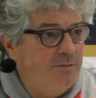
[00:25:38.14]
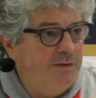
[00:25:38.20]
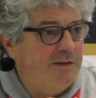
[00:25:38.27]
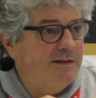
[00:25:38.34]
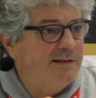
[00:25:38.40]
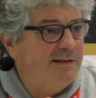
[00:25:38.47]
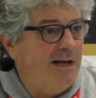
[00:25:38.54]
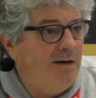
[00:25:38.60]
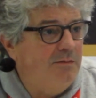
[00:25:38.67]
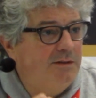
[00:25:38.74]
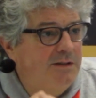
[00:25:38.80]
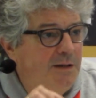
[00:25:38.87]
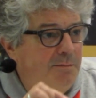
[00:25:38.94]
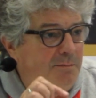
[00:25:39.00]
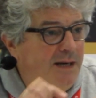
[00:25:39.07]
with the
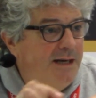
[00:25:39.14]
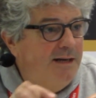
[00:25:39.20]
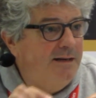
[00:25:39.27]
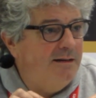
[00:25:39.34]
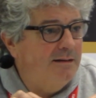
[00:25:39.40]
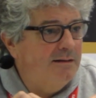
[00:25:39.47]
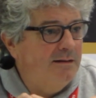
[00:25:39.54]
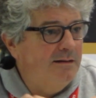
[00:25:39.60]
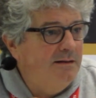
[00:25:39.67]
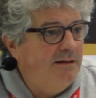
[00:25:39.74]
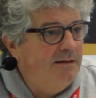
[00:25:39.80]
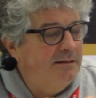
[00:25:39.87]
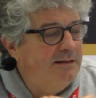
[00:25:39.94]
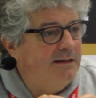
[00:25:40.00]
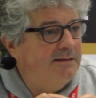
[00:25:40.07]
sound mn
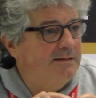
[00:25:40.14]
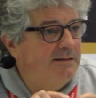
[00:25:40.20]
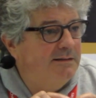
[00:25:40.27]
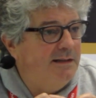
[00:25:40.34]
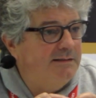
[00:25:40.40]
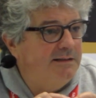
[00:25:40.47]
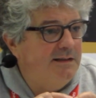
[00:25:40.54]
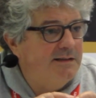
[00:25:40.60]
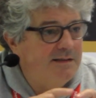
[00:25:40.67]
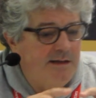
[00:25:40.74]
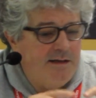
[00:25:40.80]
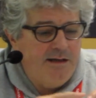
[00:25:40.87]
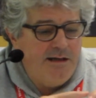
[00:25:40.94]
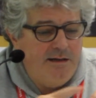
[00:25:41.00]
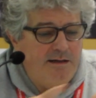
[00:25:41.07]
that is
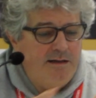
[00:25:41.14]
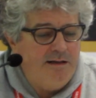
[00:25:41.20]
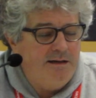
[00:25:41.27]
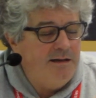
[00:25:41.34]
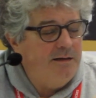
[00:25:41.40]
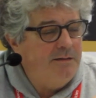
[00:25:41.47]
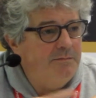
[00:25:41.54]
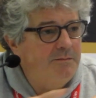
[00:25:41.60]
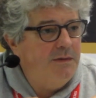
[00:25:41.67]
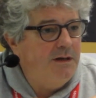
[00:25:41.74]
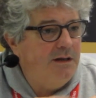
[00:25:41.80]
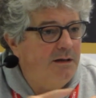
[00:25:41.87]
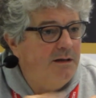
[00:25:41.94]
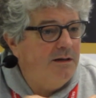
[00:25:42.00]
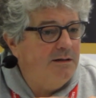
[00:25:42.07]

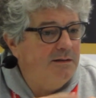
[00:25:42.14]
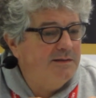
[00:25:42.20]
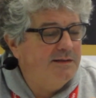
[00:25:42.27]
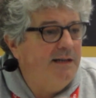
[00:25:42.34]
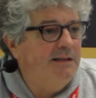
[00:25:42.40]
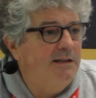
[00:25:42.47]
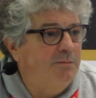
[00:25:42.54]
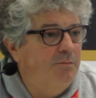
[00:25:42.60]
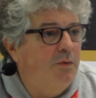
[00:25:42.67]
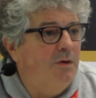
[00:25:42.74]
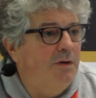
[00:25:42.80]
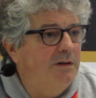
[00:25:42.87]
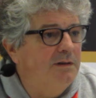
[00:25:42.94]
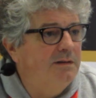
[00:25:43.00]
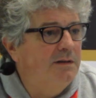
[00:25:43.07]
a Senate
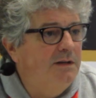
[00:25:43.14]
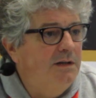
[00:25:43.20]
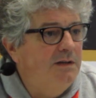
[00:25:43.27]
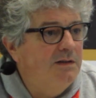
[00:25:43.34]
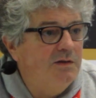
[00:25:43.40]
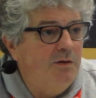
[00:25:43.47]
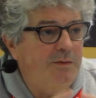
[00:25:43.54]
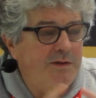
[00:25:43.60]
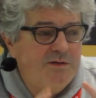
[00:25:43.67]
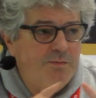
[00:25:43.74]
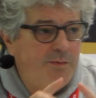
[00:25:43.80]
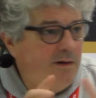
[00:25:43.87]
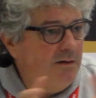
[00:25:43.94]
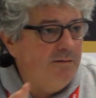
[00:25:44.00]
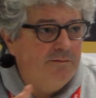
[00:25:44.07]
board. So it's
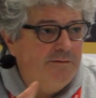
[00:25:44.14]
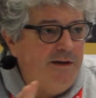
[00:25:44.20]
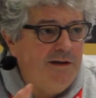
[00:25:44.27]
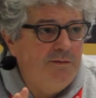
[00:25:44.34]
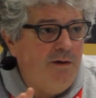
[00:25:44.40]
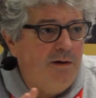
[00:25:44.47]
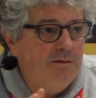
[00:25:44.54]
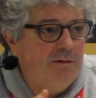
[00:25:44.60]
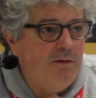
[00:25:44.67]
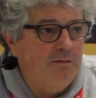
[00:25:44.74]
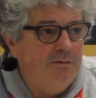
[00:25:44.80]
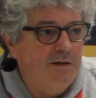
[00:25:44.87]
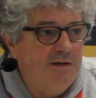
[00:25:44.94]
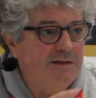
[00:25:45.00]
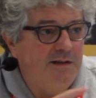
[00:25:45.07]
very well
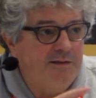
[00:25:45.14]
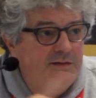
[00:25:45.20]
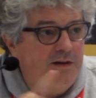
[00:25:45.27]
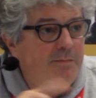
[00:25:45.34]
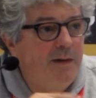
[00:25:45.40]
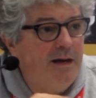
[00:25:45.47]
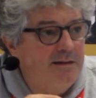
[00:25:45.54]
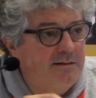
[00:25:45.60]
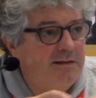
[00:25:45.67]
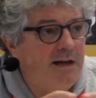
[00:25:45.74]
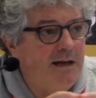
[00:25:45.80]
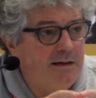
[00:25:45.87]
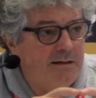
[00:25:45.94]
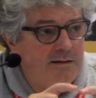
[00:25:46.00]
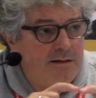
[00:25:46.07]
known. It's a 3 by
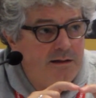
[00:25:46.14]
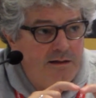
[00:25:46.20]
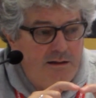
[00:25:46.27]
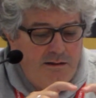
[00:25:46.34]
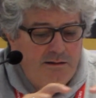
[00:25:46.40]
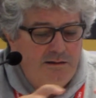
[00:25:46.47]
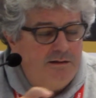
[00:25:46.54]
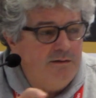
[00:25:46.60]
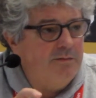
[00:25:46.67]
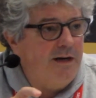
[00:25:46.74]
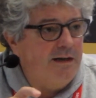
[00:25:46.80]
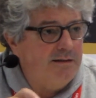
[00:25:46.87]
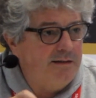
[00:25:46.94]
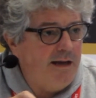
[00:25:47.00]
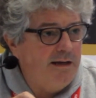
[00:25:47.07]
10
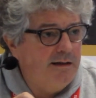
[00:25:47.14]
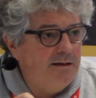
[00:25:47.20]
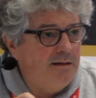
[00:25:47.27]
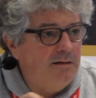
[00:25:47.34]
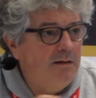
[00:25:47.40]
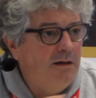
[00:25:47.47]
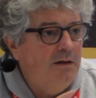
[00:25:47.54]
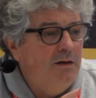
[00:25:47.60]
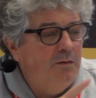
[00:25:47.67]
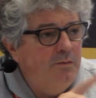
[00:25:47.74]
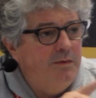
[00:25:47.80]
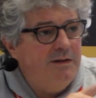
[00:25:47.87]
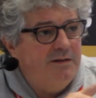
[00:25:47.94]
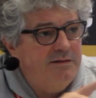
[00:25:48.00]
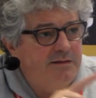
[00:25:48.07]
rectangle
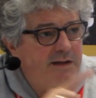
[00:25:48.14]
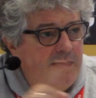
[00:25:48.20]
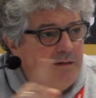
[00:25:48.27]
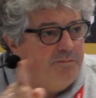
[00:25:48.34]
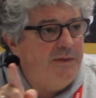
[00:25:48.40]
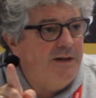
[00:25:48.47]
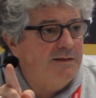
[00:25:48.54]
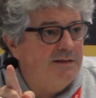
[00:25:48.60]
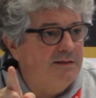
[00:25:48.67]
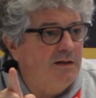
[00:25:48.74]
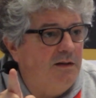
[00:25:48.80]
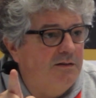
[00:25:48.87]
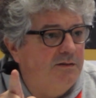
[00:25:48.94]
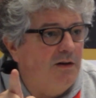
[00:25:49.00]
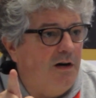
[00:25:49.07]
with 10 pieces
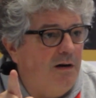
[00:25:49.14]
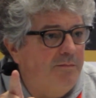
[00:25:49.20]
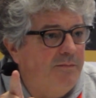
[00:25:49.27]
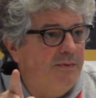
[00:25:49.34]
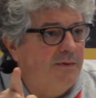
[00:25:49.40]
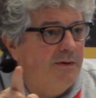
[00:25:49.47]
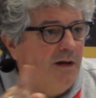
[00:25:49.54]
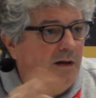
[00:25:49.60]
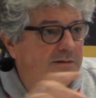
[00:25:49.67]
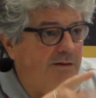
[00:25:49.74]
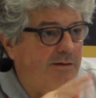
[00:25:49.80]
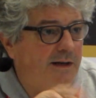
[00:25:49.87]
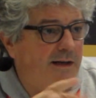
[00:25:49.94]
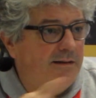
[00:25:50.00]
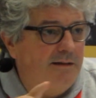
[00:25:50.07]
on top,
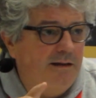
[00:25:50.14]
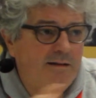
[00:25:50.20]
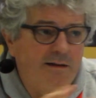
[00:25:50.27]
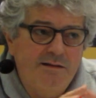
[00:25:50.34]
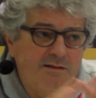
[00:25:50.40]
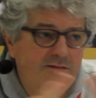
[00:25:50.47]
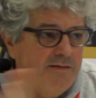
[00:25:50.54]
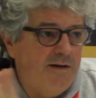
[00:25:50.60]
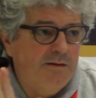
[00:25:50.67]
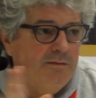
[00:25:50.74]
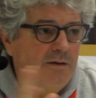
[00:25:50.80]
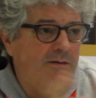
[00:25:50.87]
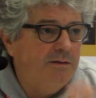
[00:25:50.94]
alternating. It's very well